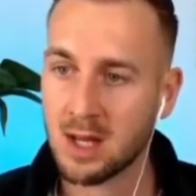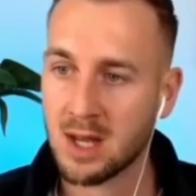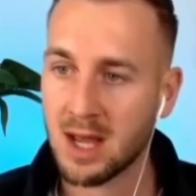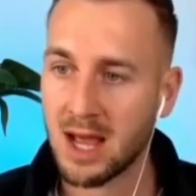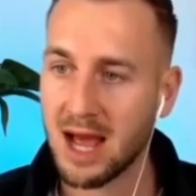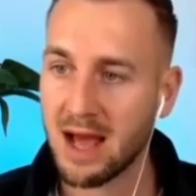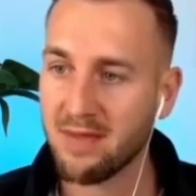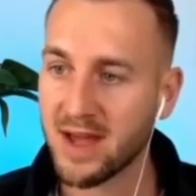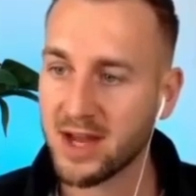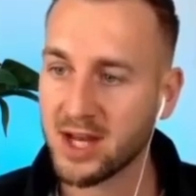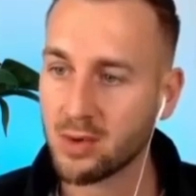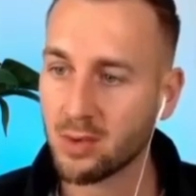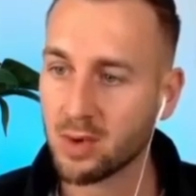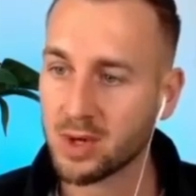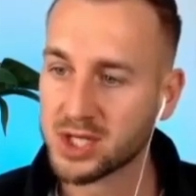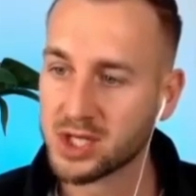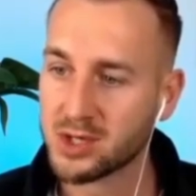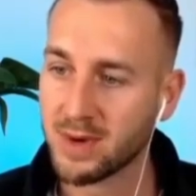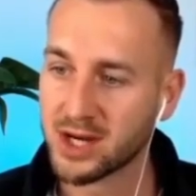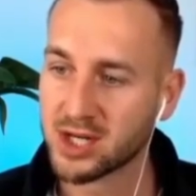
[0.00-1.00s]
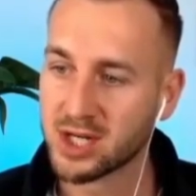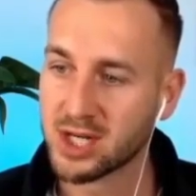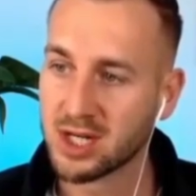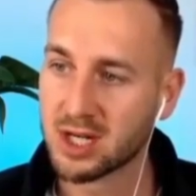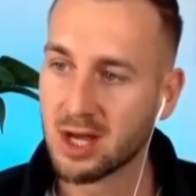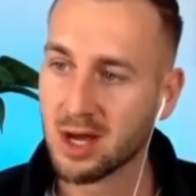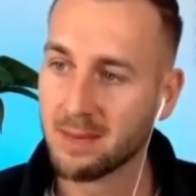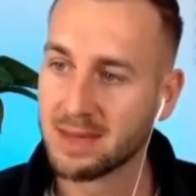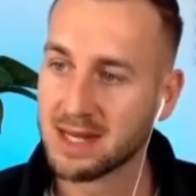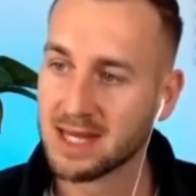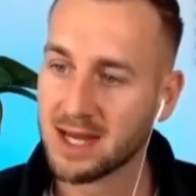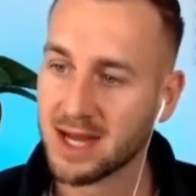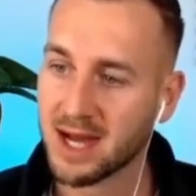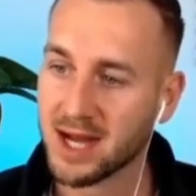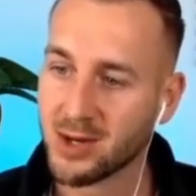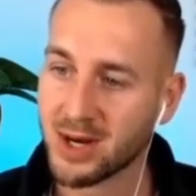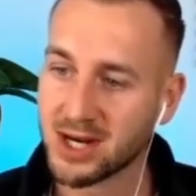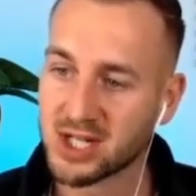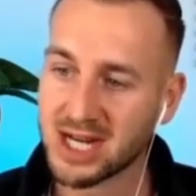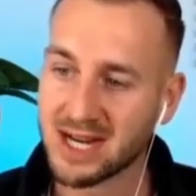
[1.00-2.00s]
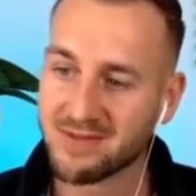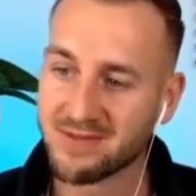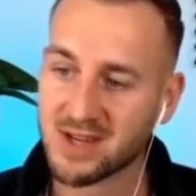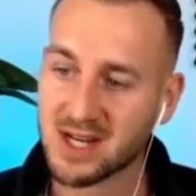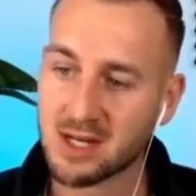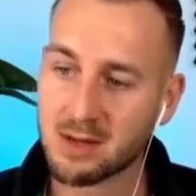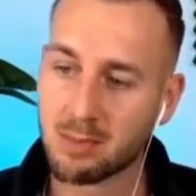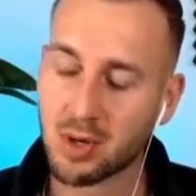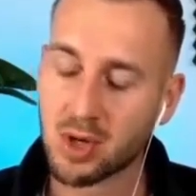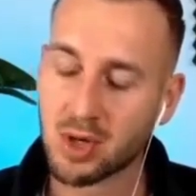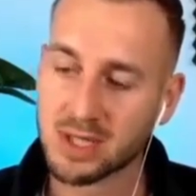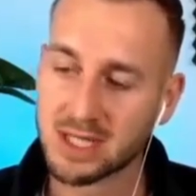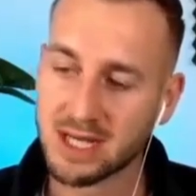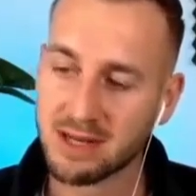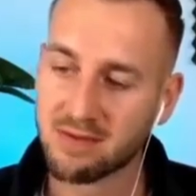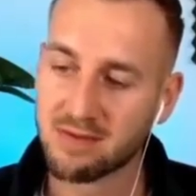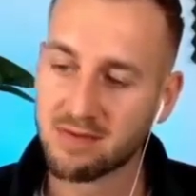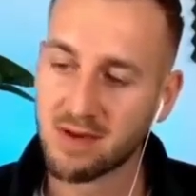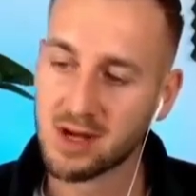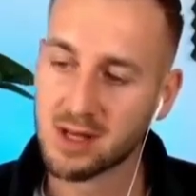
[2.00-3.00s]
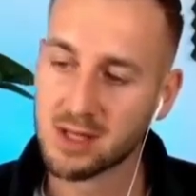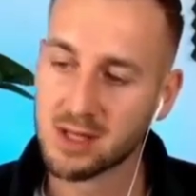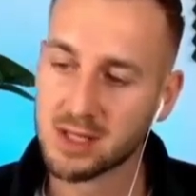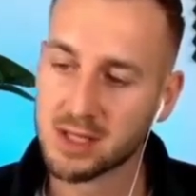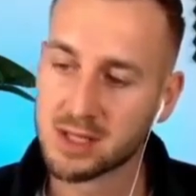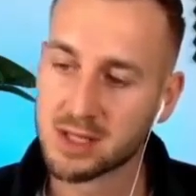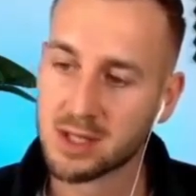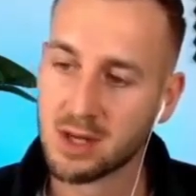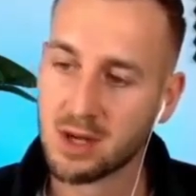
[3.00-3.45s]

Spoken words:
And then you want to actually come here and you actually have to deposit funds